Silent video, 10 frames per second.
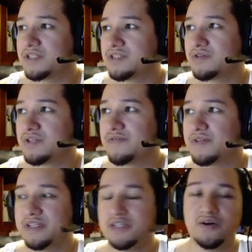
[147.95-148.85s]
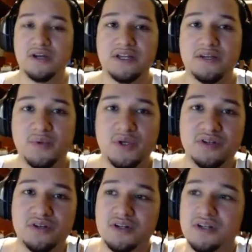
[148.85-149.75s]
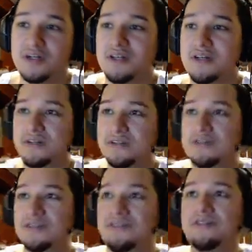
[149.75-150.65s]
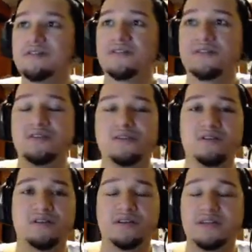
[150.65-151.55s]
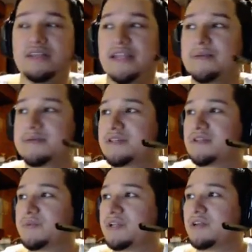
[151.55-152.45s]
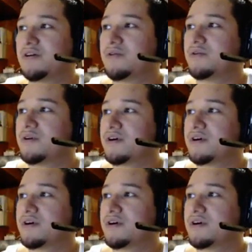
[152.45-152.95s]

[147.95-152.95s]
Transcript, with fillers: So definitely go ahead and put your names below,